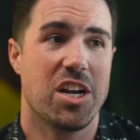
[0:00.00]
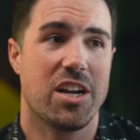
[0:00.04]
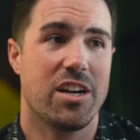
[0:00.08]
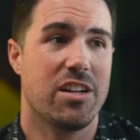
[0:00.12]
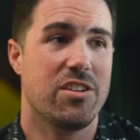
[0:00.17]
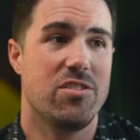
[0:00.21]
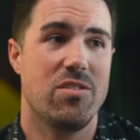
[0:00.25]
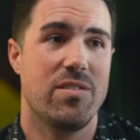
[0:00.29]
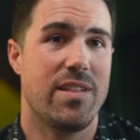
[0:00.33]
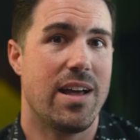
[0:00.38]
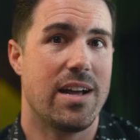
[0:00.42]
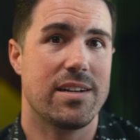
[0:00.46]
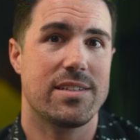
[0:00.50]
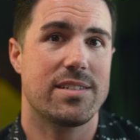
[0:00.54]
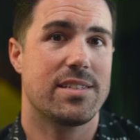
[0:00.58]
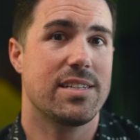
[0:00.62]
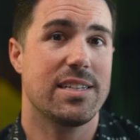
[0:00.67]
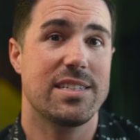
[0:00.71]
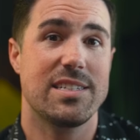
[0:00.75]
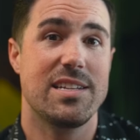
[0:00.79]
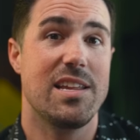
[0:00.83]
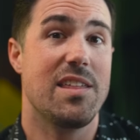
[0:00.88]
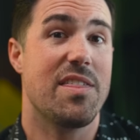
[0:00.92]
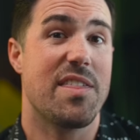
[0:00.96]
gonna do that
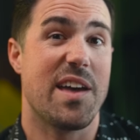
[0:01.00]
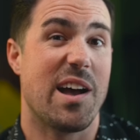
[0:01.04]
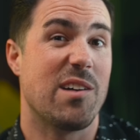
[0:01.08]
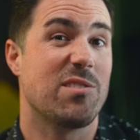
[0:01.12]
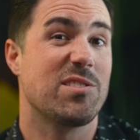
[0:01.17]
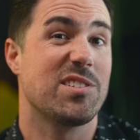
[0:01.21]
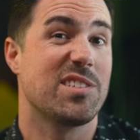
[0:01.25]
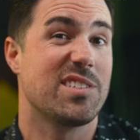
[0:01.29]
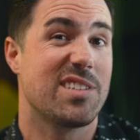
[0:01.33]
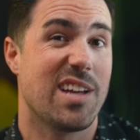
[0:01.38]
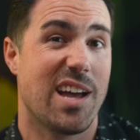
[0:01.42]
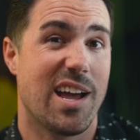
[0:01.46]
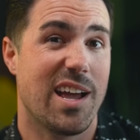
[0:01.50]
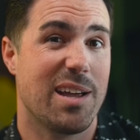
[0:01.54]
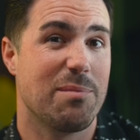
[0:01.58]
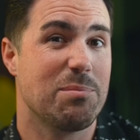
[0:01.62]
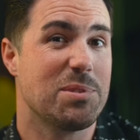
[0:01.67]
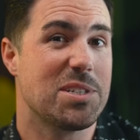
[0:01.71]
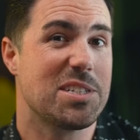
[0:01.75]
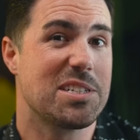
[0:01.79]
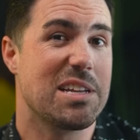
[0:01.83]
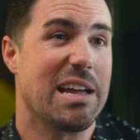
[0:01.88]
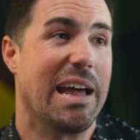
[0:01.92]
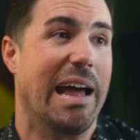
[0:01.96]
60,000
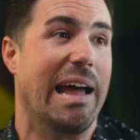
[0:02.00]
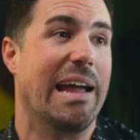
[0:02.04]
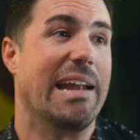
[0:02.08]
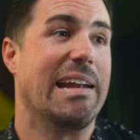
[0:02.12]
times?